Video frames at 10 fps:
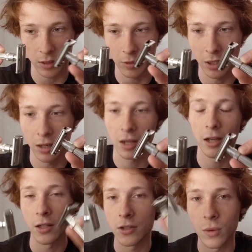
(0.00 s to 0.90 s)
I mean,
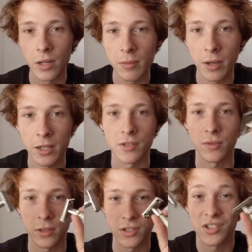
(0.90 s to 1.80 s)
20 bucks
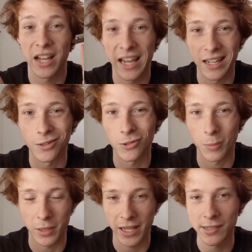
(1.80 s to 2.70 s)
for just a handle, a
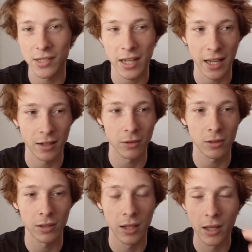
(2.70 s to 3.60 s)
plastic
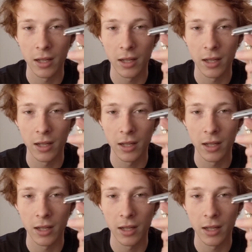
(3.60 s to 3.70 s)
handle.